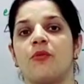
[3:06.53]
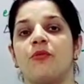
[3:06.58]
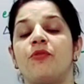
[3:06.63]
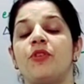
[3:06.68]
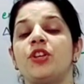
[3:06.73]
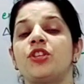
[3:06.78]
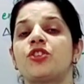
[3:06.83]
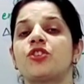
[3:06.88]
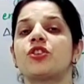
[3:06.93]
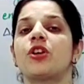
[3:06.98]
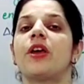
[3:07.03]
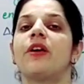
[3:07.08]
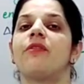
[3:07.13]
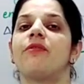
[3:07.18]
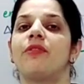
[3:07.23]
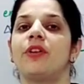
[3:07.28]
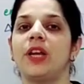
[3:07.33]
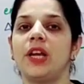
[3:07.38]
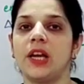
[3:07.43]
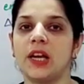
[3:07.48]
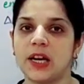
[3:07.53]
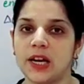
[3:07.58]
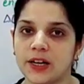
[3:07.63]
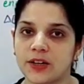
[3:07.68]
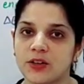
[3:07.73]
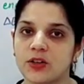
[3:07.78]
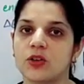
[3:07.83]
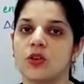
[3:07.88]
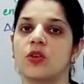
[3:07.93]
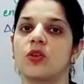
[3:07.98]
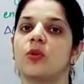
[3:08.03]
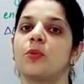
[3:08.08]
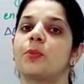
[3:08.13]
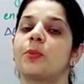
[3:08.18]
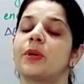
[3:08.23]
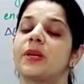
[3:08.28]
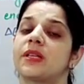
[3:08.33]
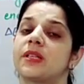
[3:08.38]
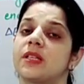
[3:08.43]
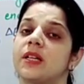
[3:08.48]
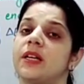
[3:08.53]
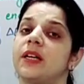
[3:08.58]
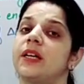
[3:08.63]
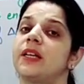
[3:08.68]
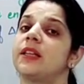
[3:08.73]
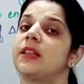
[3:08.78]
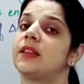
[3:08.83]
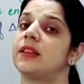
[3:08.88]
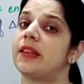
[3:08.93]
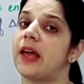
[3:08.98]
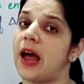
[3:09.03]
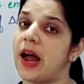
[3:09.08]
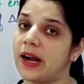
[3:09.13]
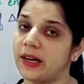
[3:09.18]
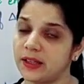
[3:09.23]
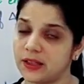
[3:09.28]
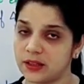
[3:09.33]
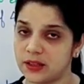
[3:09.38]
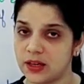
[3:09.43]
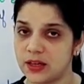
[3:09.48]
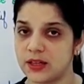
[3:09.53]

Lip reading: which every electron present in that